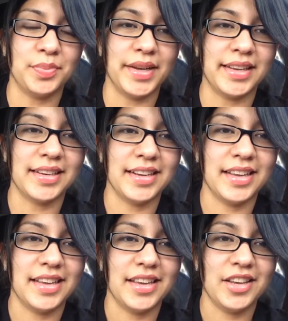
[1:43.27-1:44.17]
but
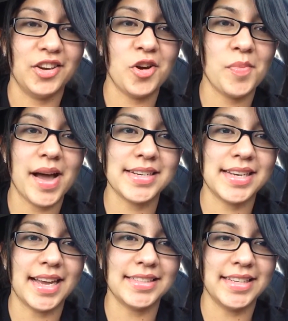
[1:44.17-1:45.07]
my
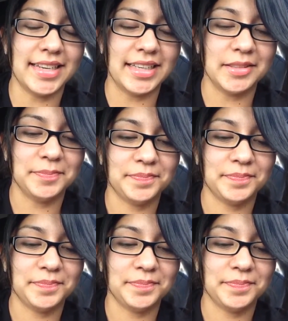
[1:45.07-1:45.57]
dad did.